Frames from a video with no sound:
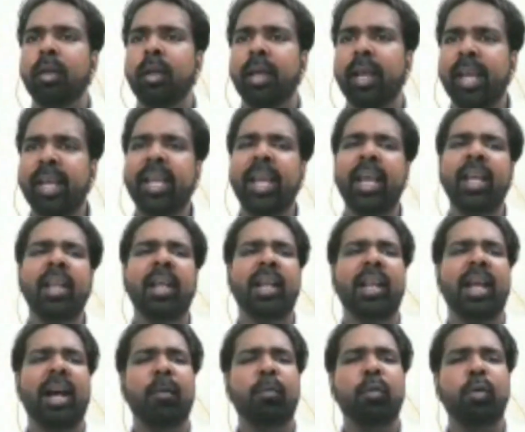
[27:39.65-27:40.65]
again I'll
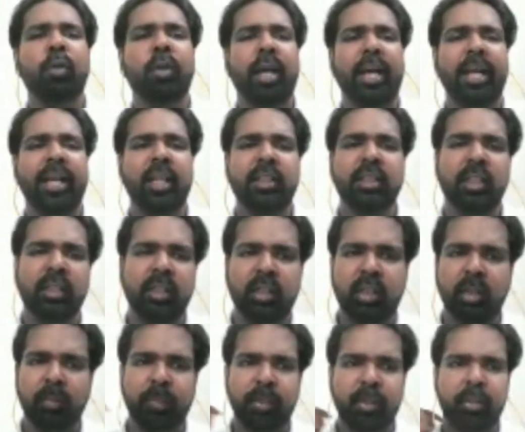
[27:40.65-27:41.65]
have to digress a
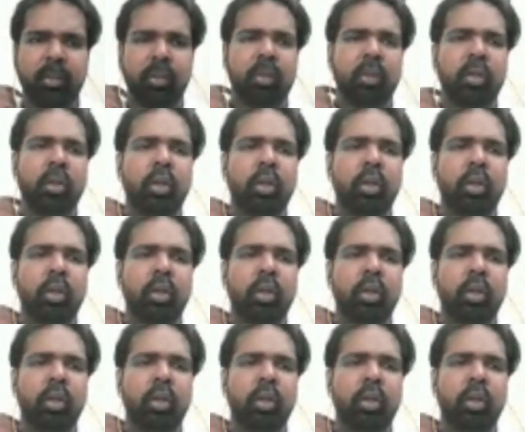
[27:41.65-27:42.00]
little bit